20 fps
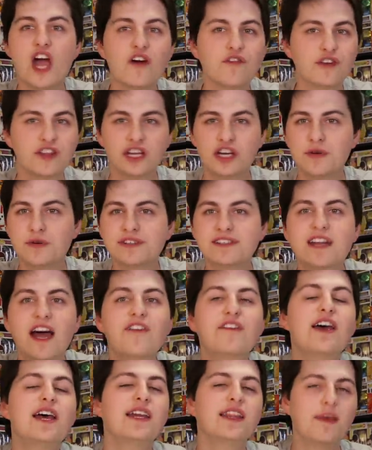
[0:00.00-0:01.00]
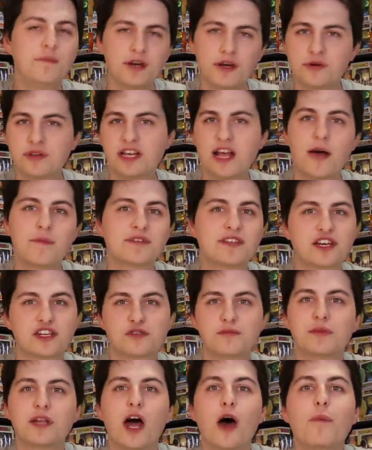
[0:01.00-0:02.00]
for the newest stuff, let me know in the comment
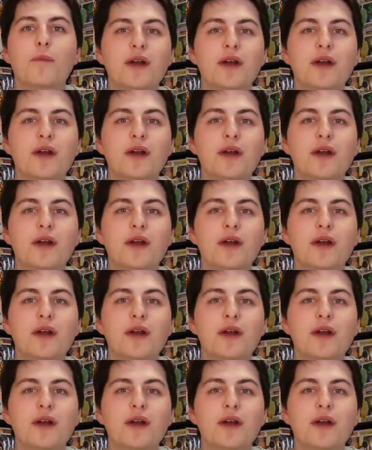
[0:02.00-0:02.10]
section below.